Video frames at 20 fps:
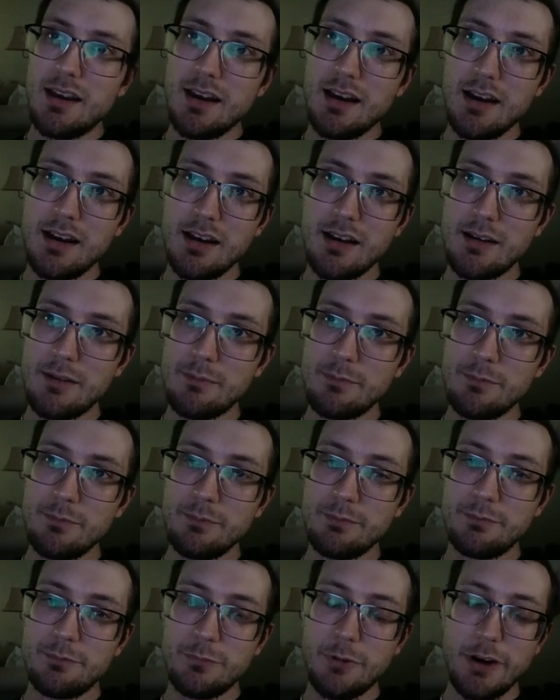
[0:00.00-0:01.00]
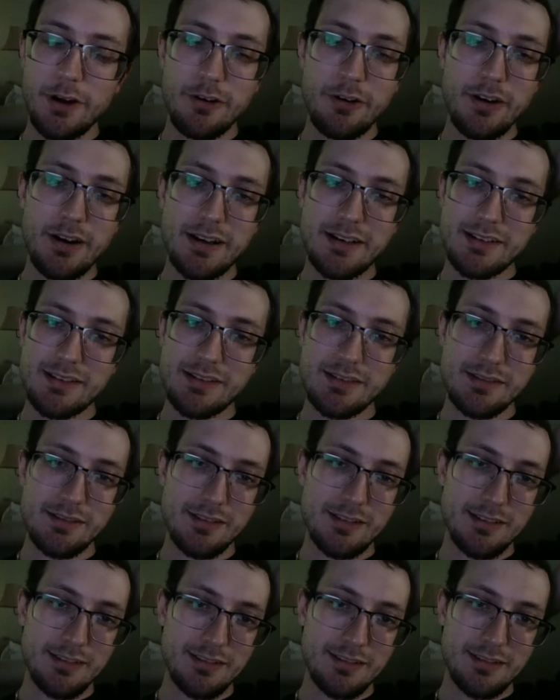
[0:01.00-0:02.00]

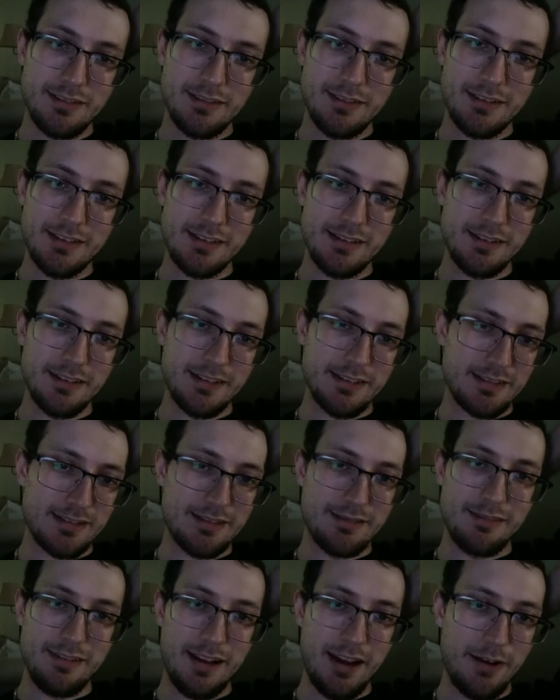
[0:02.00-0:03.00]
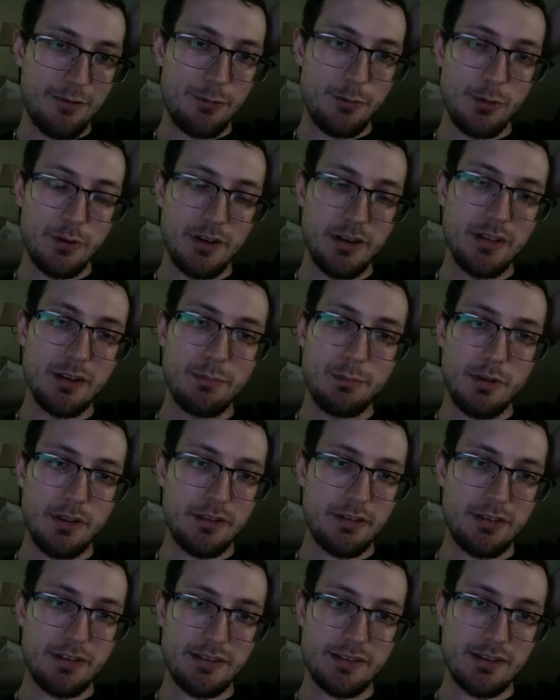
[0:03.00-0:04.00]
Firegrass. Listen, everyone and their
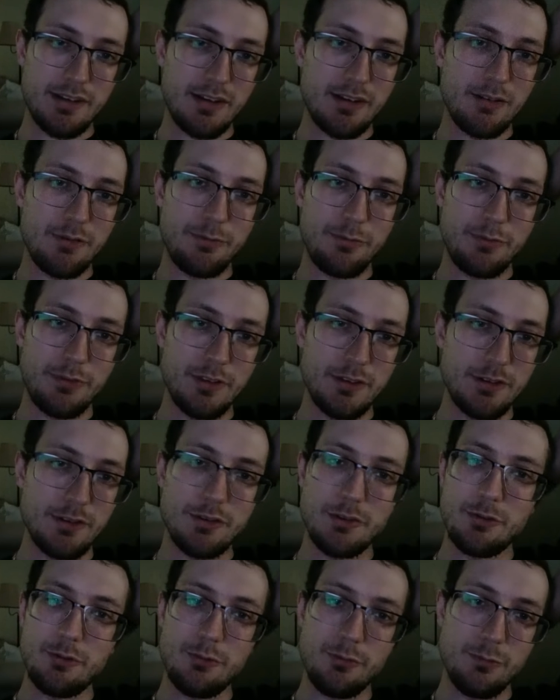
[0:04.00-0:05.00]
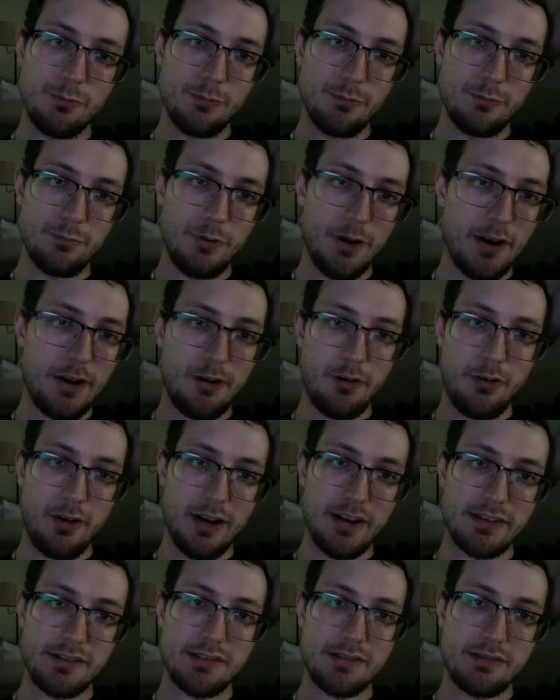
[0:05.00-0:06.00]
mother has thought of the two
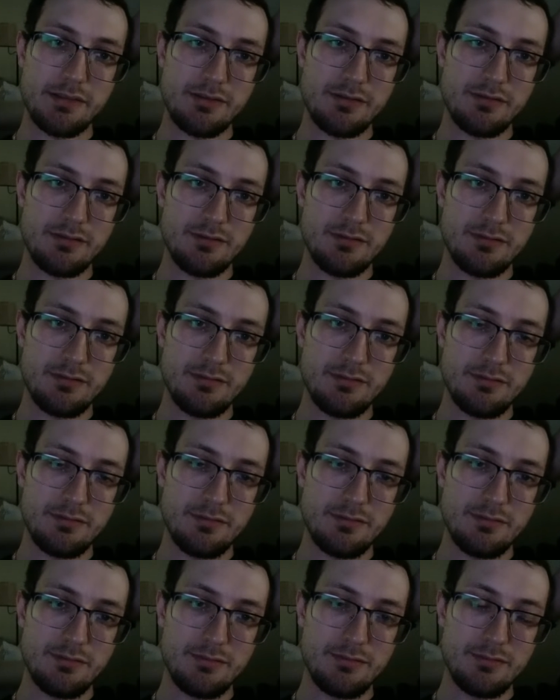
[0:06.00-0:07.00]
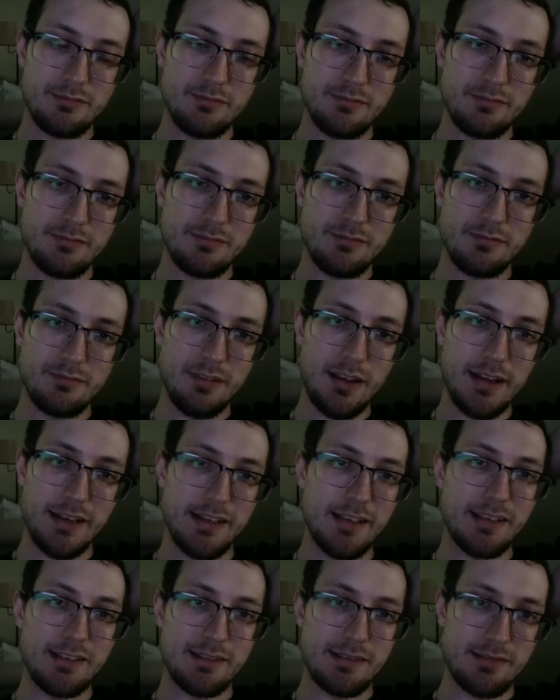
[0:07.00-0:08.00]
Firegrass
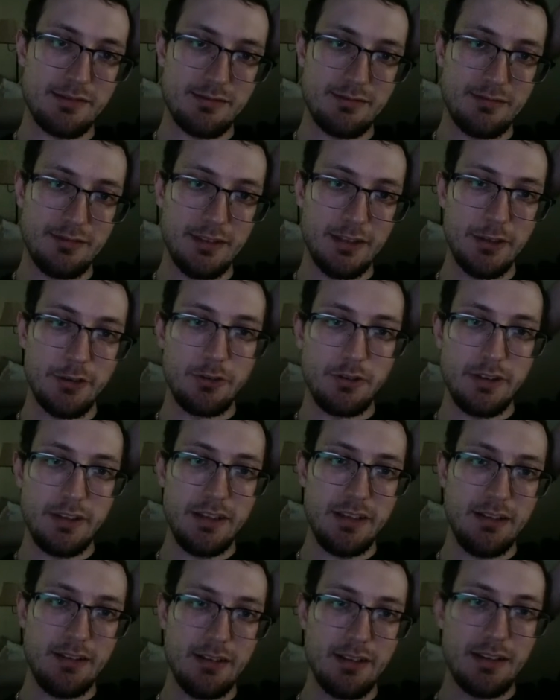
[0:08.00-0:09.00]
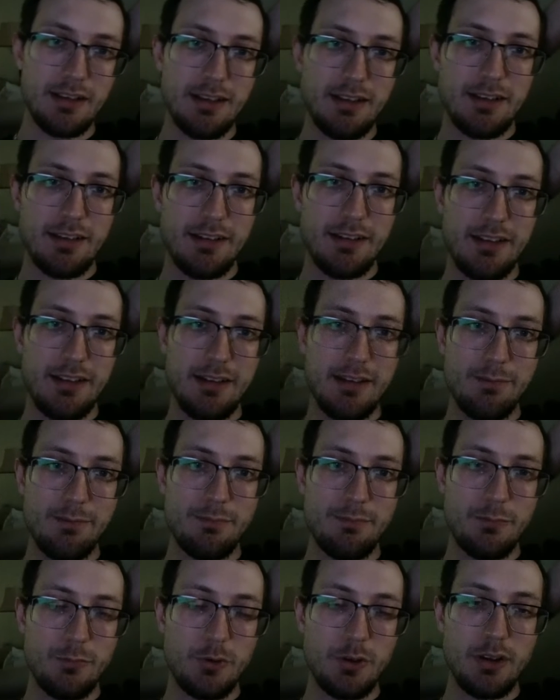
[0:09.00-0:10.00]
ideas. Literally, the
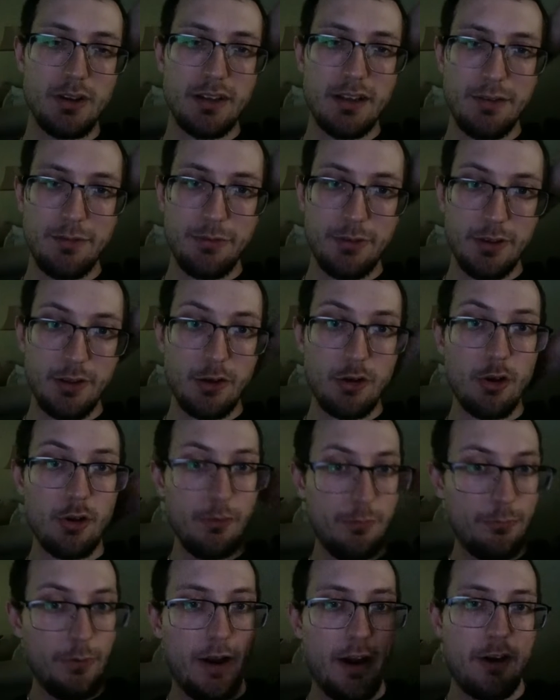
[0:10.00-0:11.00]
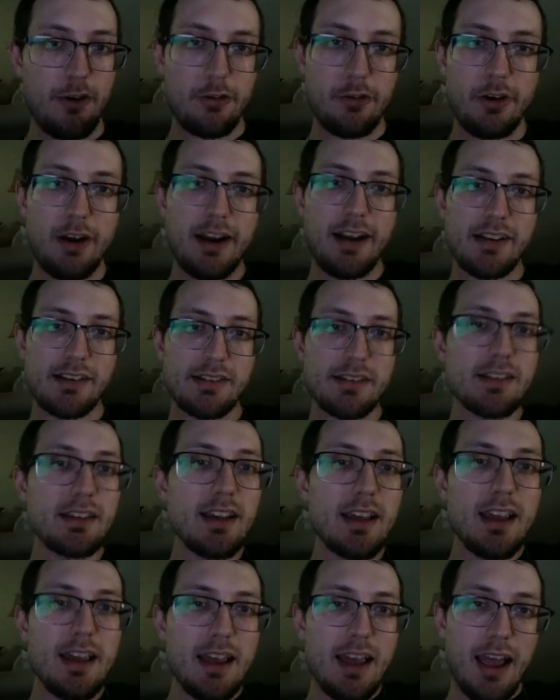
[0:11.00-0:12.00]
real life thing called Firegrass
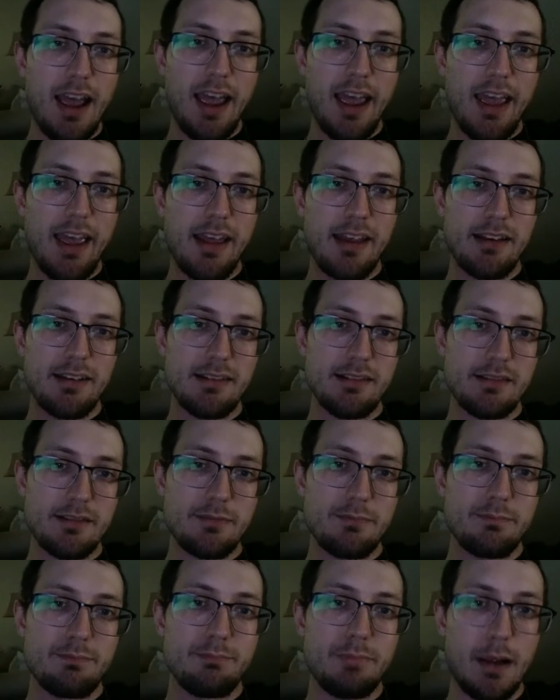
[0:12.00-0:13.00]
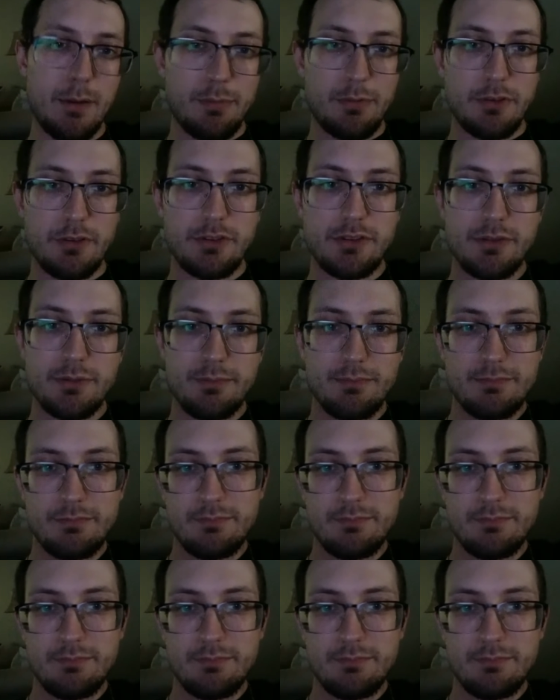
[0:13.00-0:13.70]
and peppers